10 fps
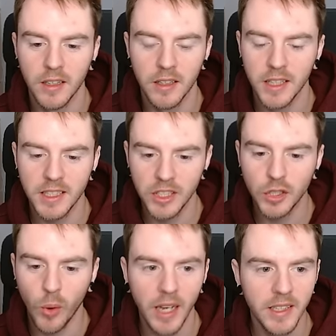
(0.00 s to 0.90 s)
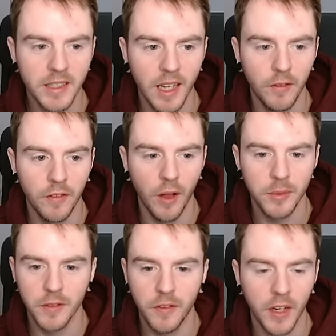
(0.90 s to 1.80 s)
This is twice I've
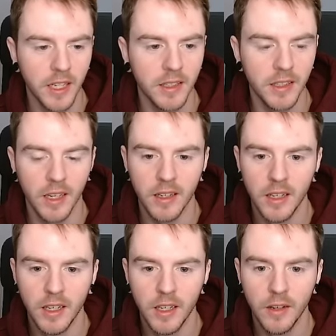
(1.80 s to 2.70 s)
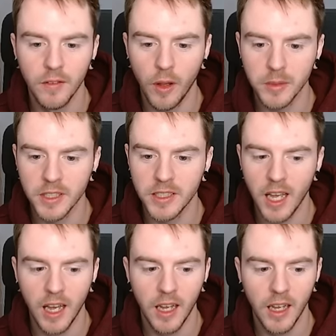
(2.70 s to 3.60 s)
flopped a fucking... flopped a
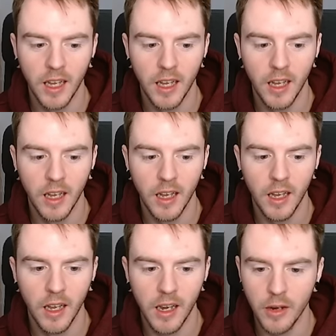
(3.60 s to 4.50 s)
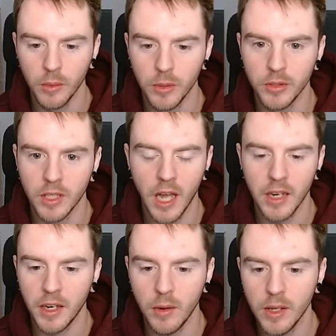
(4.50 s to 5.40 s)
set and end up losing the
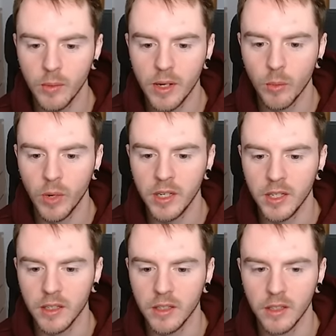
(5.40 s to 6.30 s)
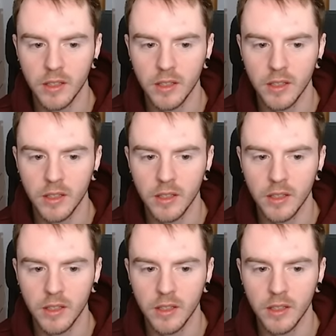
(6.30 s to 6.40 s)
hand. I don't think we can win here.